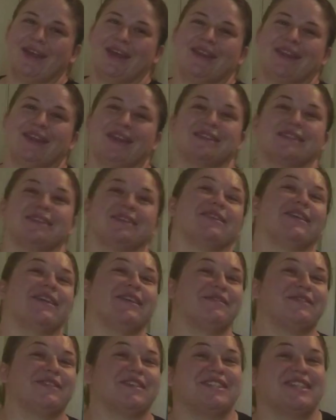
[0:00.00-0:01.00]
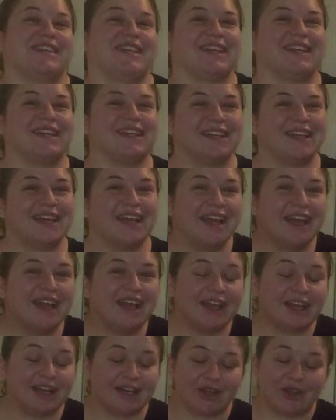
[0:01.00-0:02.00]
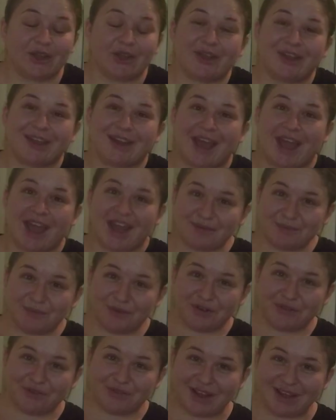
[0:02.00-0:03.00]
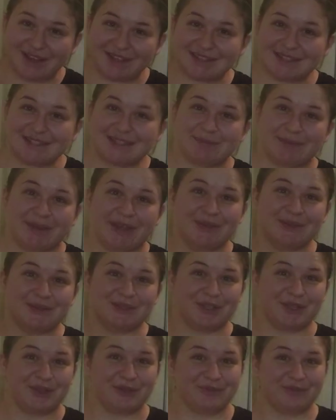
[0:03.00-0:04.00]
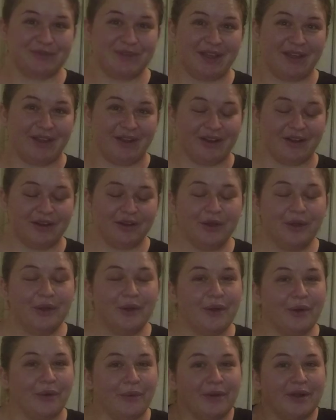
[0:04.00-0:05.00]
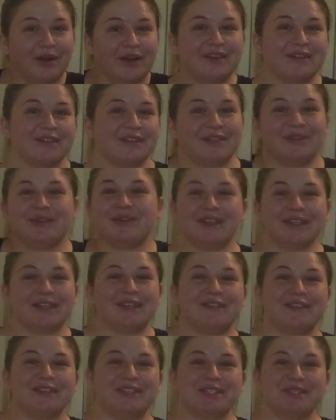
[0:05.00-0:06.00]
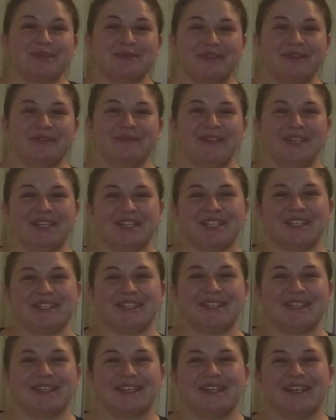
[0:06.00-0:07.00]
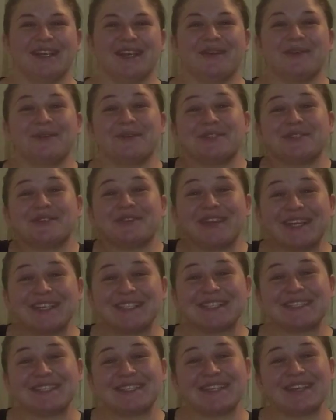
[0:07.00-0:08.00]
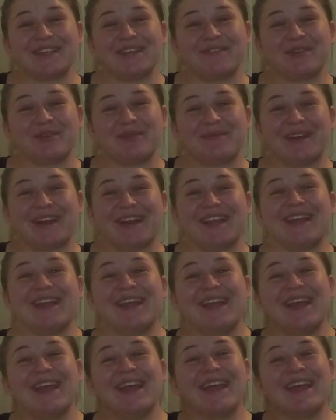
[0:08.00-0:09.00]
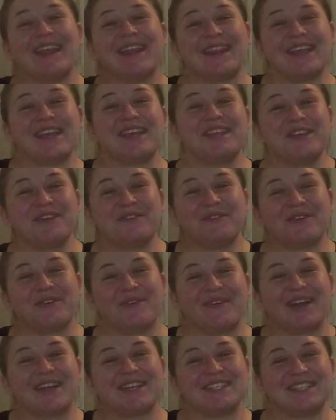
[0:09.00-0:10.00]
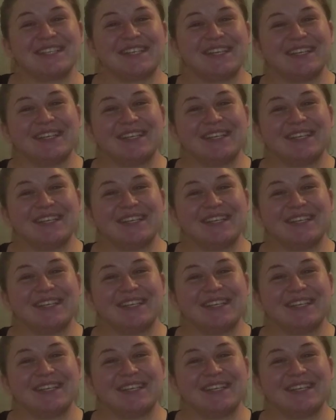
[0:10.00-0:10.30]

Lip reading: That's a great fishy. Now you can add more friends by using your finger, or you can leave it just one fish. It was great to see everybody. Thank you for watching.